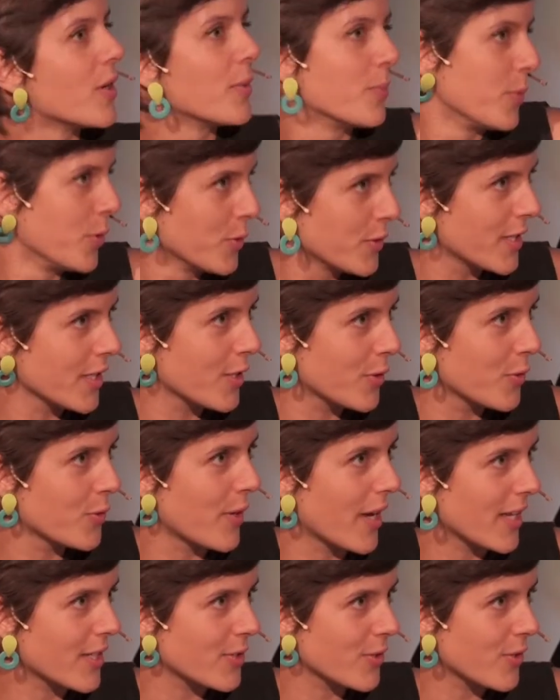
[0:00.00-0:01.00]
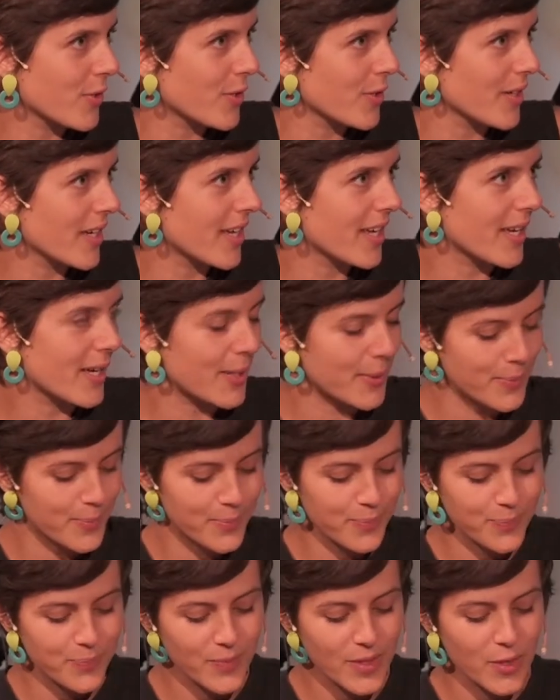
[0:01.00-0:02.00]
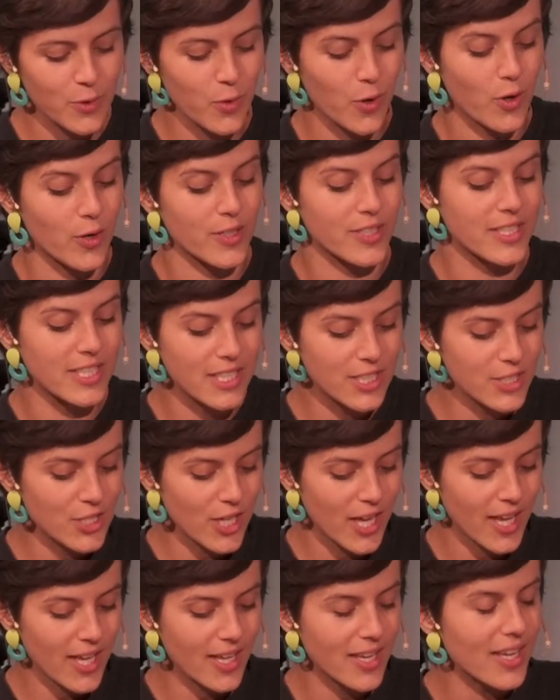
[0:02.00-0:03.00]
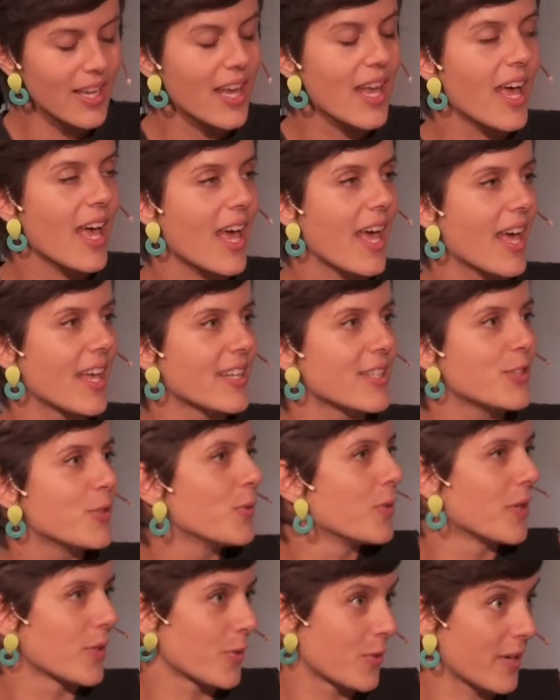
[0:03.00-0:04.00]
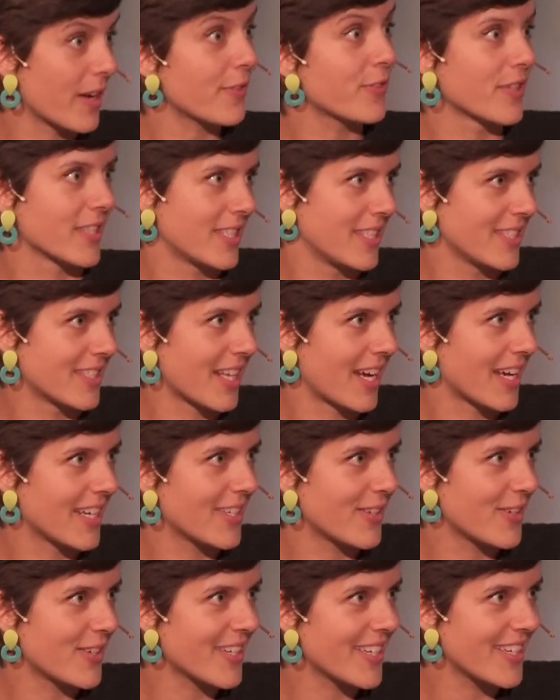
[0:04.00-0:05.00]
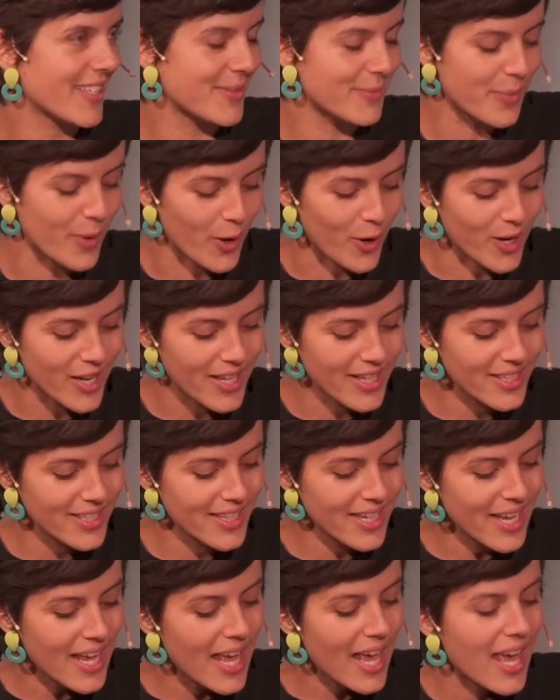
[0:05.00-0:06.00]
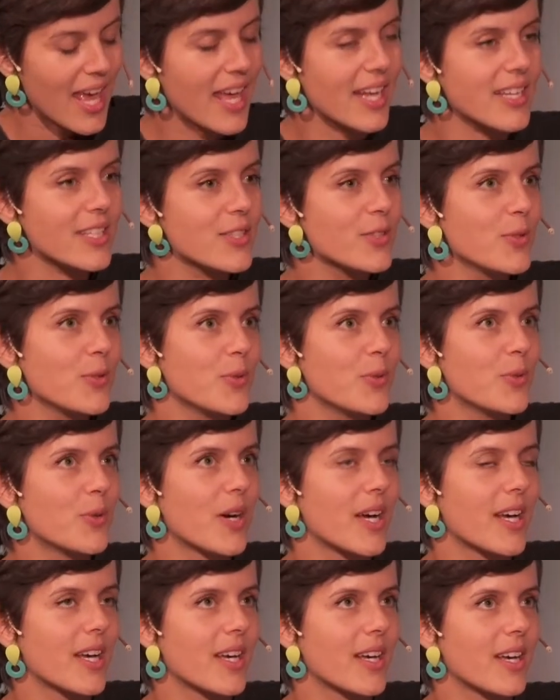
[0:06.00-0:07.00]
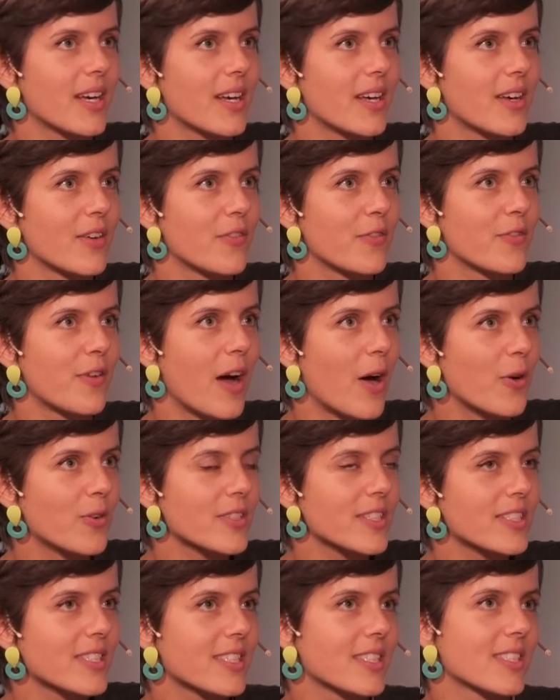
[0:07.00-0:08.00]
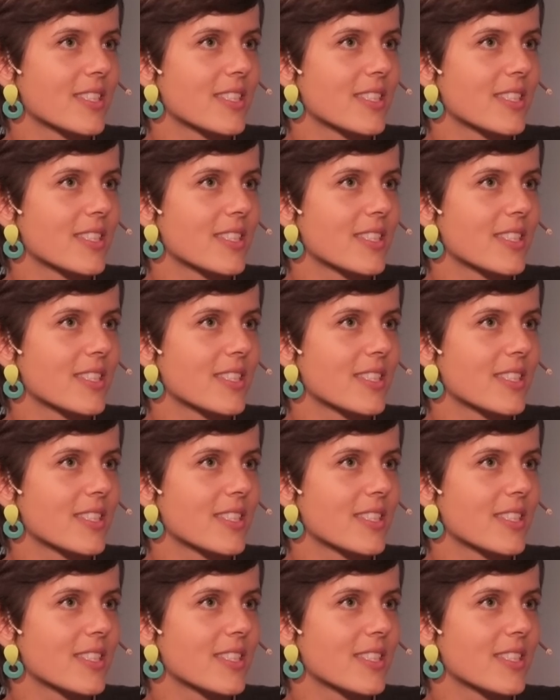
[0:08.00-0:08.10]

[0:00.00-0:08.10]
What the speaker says: a music curator, you're a DJ, and you're a graphic designer in Berlin, and you founded